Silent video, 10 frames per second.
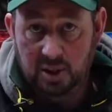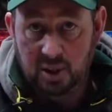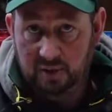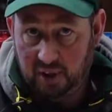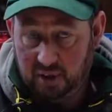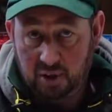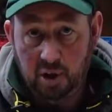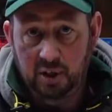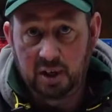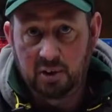So if they're
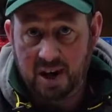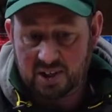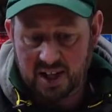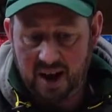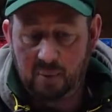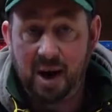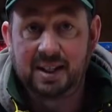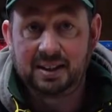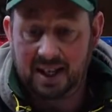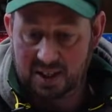cutting the grass that way,
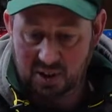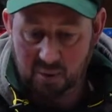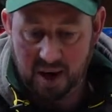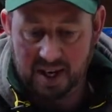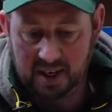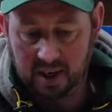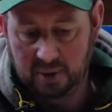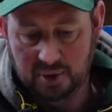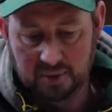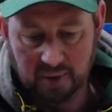that's the way it
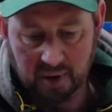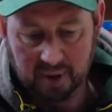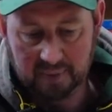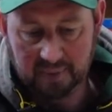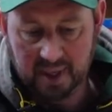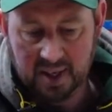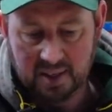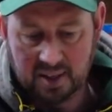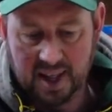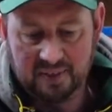goes, all right?
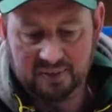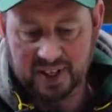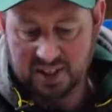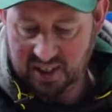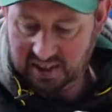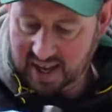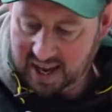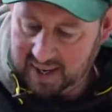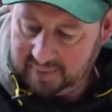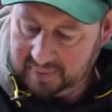So that fits in
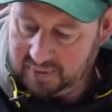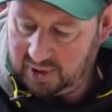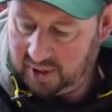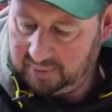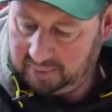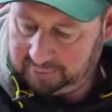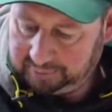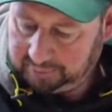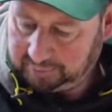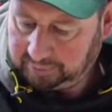there. So
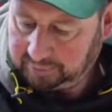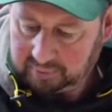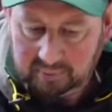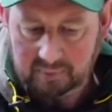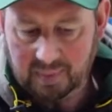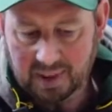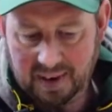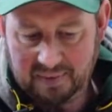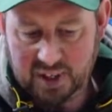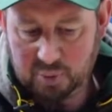I'll
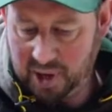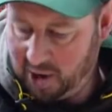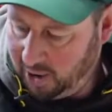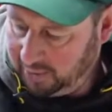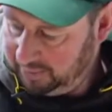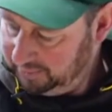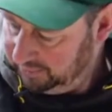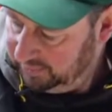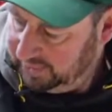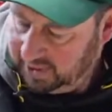have this bit on
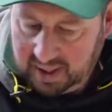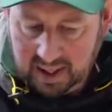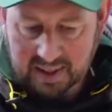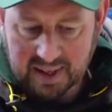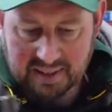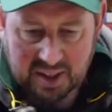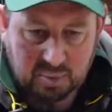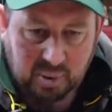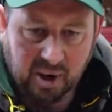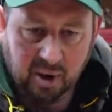and then this
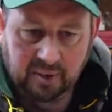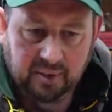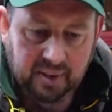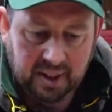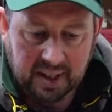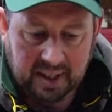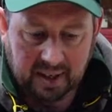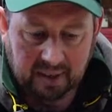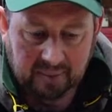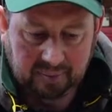bit on
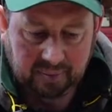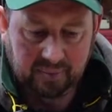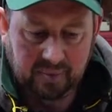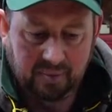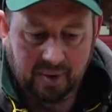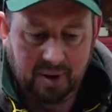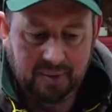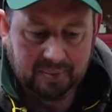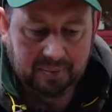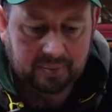here, right?
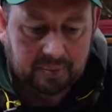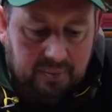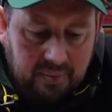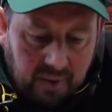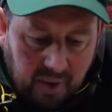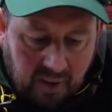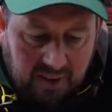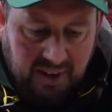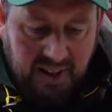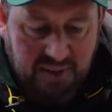I
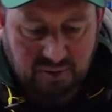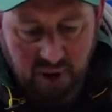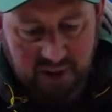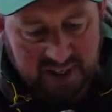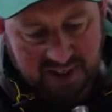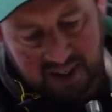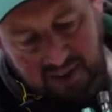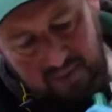think that's right, is it?